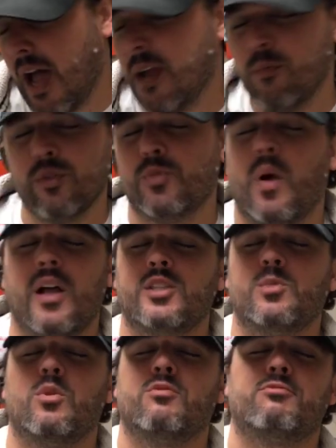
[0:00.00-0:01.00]
I am
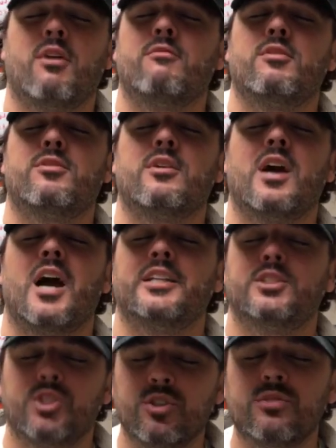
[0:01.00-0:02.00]
responsible for everything I
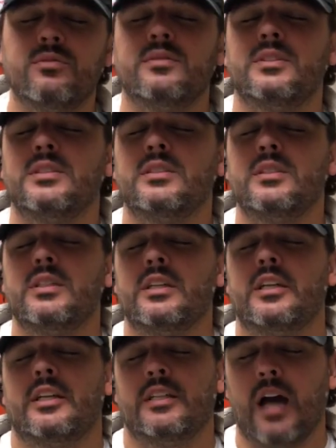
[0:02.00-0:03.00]
do,
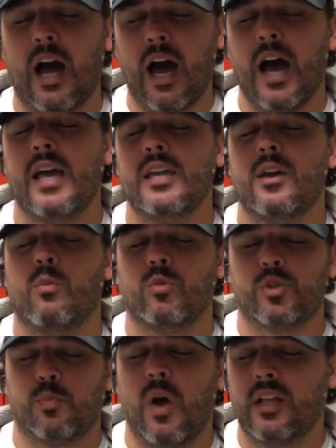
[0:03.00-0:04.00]
and I am
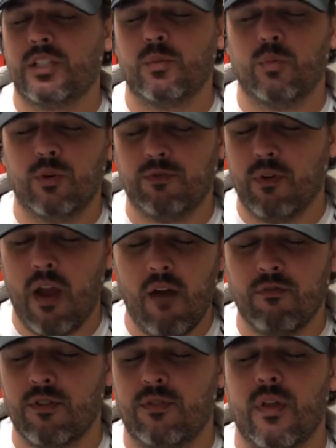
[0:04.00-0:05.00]
responsible for
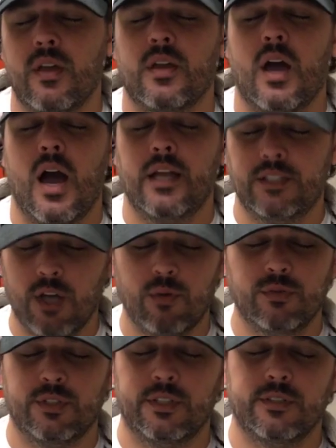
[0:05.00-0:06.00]
everything I
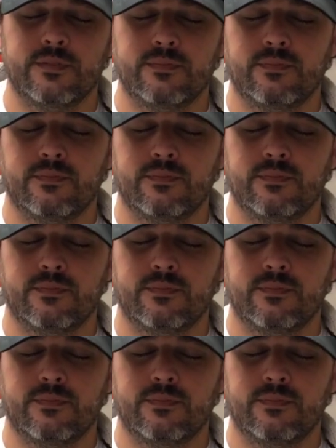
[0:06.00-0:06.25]
don't do.